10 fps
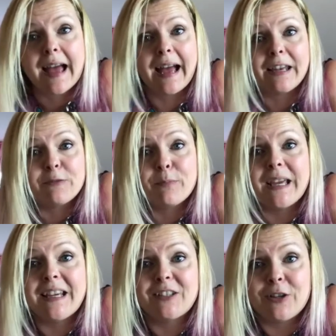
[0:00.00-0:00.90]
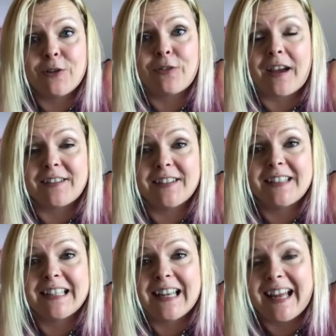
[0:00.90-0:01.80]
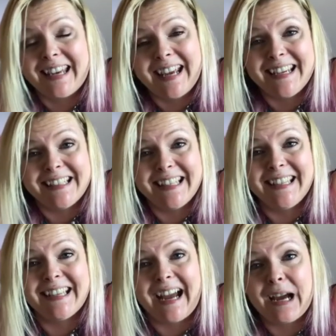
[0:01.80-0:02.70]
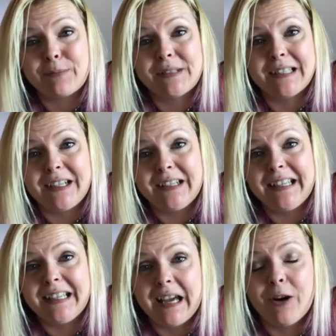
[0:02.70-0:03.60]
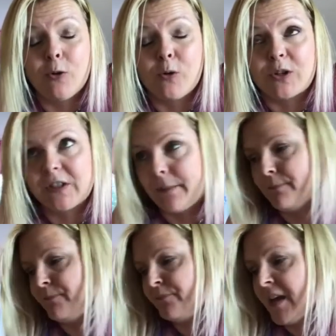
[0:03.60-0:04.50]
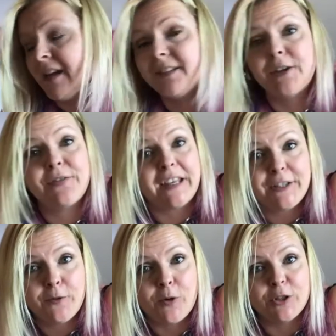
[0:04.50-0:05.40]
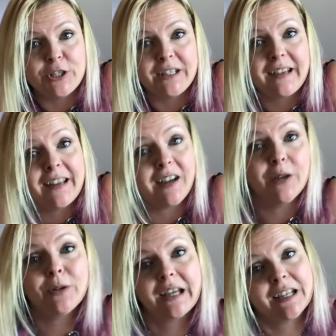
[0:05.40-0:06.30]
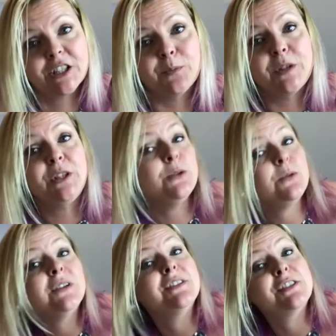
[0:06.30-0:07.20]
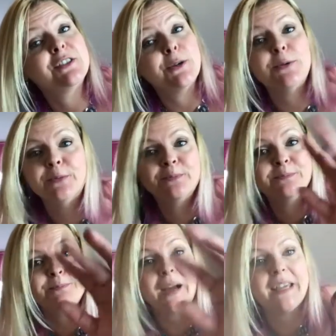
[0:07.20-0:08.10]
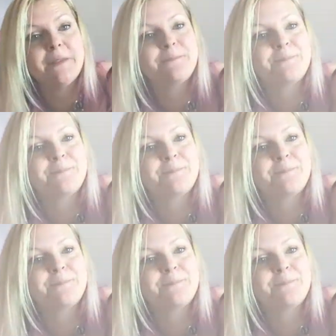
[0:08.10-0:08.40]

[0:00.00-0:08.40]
and make 2018 absolutely awesome. So thank you for watching, and I will catch up with you soon. Bye.